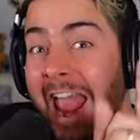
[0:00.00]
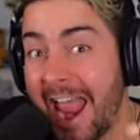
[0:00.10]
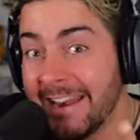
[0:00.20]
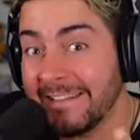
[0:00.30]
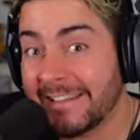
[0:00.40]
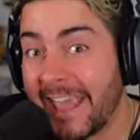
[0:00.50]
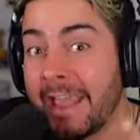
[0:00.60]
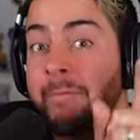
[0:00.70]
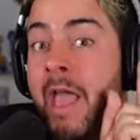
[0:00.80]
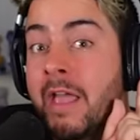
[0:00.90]

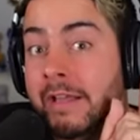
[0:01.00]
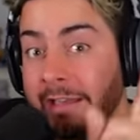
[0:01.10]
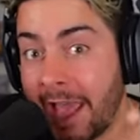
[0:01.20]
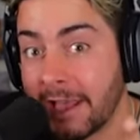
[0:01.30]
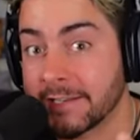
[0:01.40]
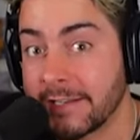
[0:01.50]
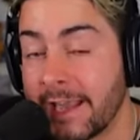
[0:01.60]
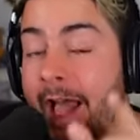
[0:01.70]
endgame Cassie,